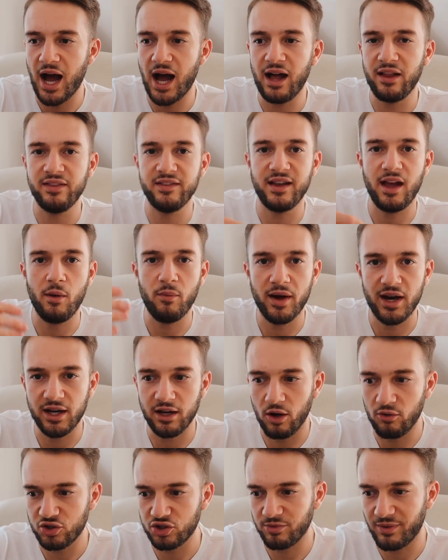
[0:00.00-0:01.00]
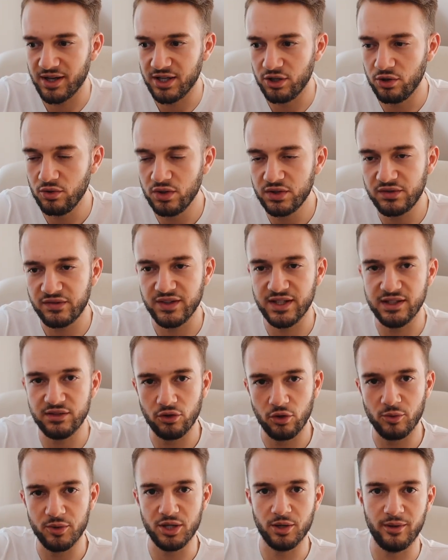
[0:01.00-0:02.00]
And then uh, when I go to my news feed,
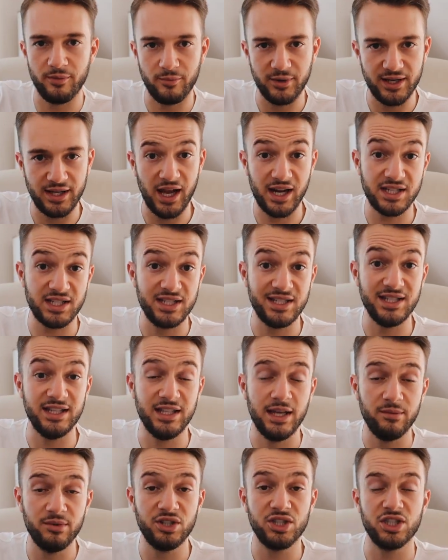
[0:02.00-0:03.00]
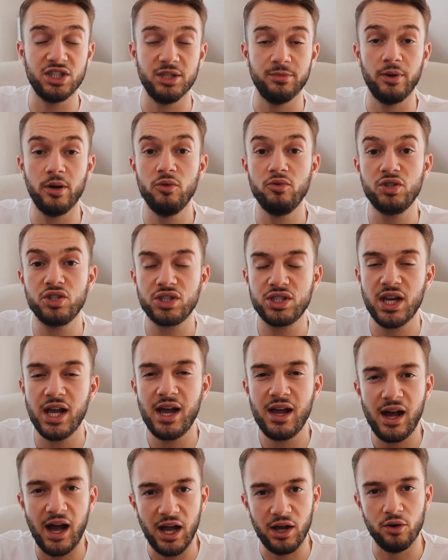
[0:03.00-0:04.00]
or you know, when you actually see the images and the posts,
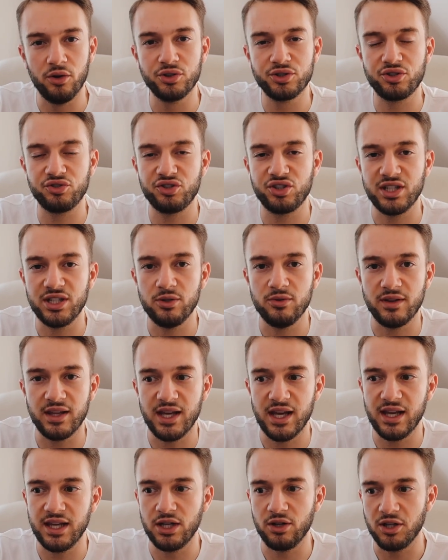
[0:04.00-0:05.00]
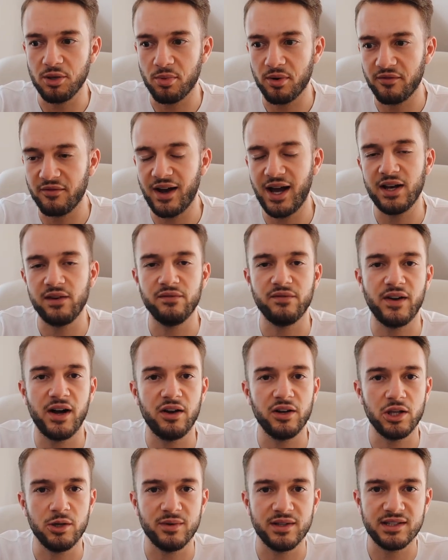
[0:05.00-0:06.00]
I also see you there. You know, you're providing
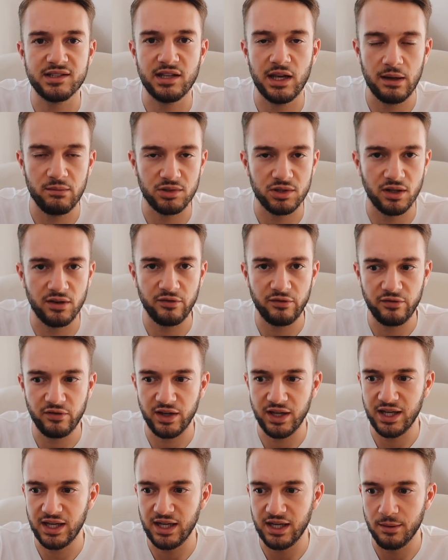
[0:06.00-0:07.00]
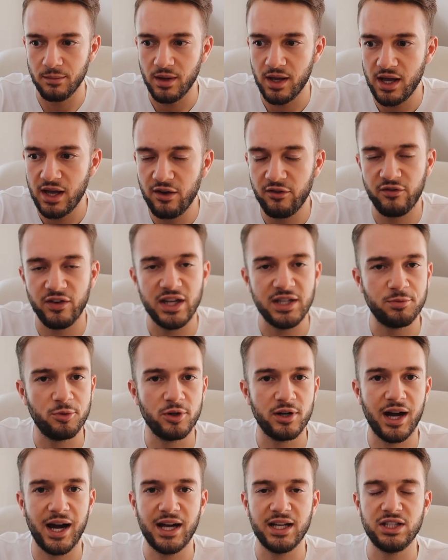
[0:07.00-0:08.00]
value in terms of um,
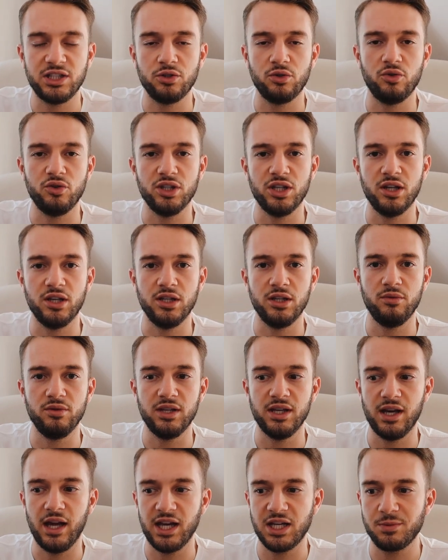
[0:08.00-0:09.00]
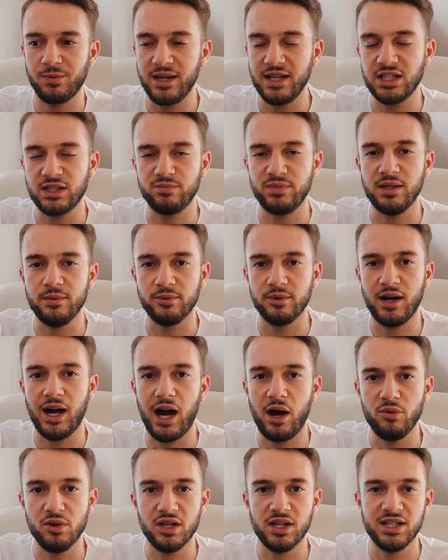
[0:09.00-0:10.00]
Facebook ads, or you, you know, you're explaining to people
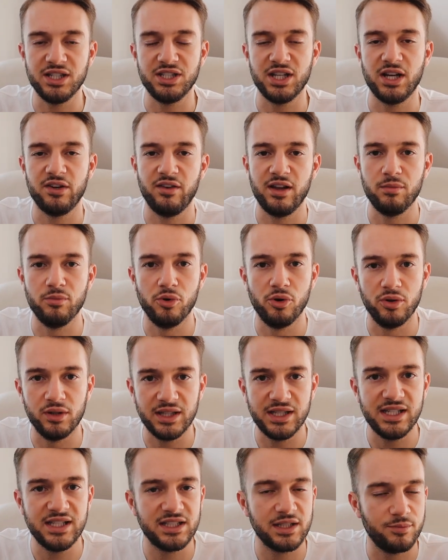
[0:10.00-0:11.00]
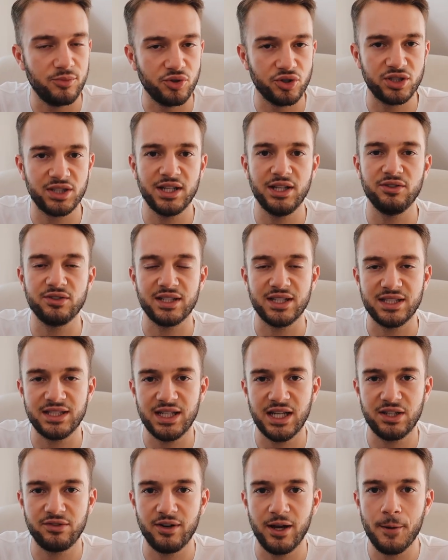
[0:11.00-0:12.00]
how you can generate more leads and more sales,
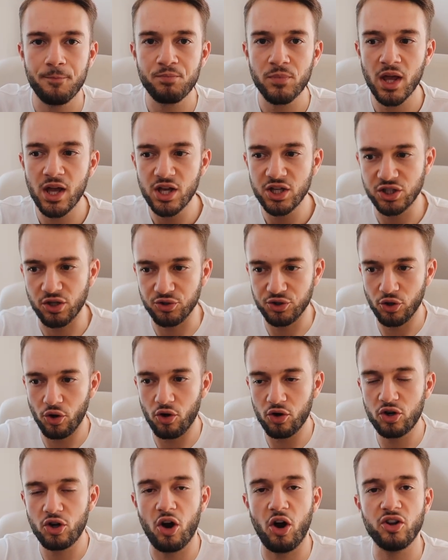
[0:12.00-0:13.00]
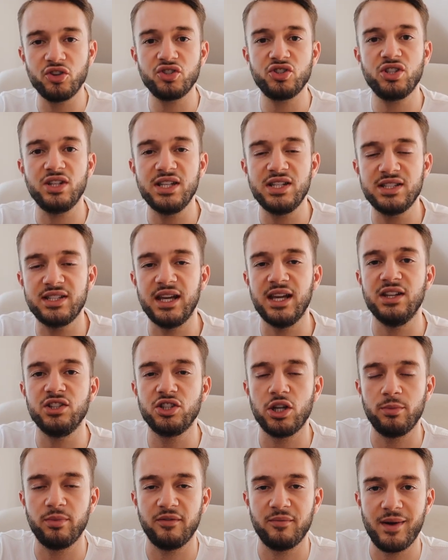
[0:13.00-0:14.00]
etc. So you're constantly staying
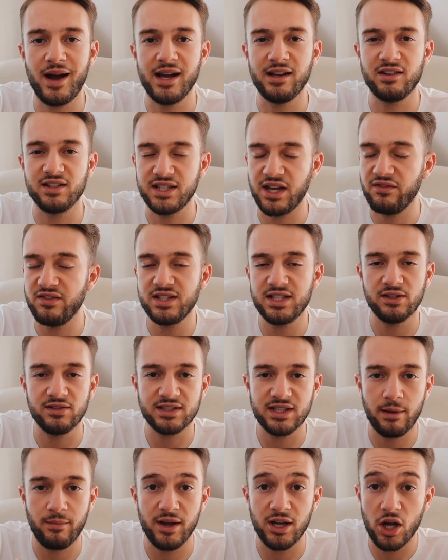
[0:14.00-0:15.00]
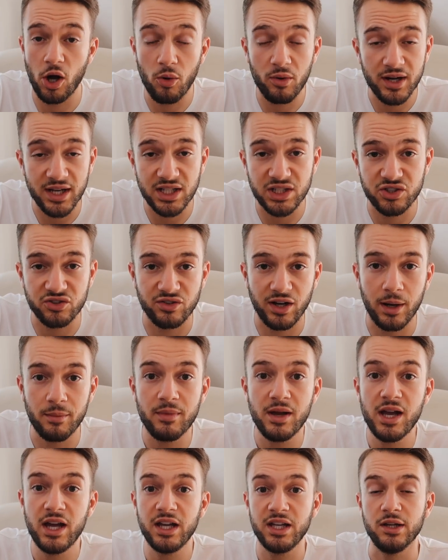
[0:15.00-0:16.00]
top of mind because every single time I go on
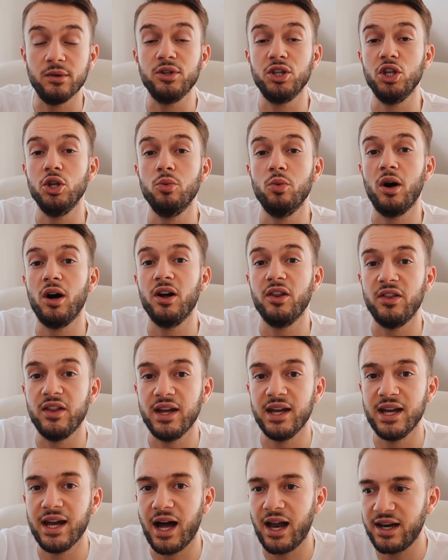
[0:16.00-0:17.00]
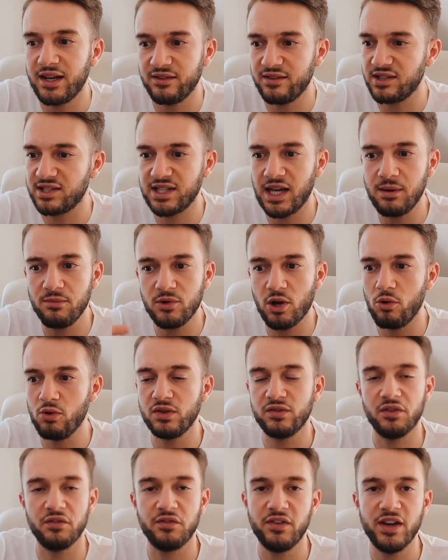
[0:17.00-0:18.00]
Instagram, you know, you are there. And the same
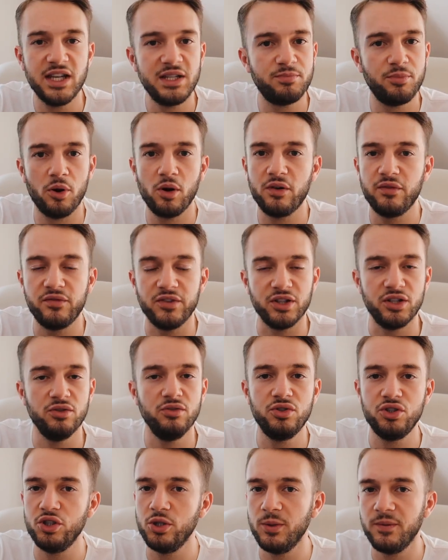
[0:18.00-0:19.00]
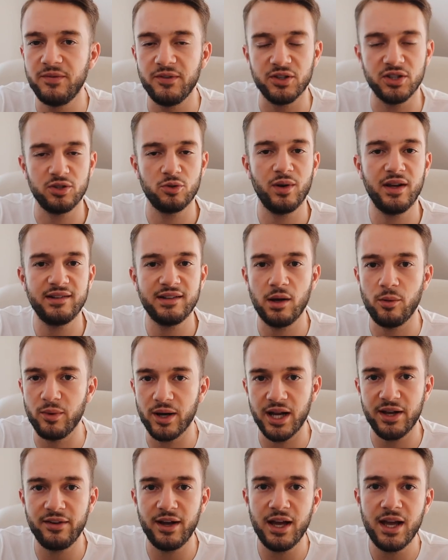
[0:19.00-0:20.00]
goes for Facebook, for YouTube, for Twitter,
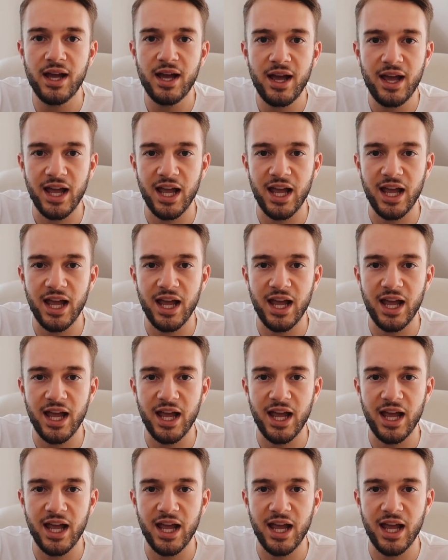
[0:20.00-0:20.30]
whatever.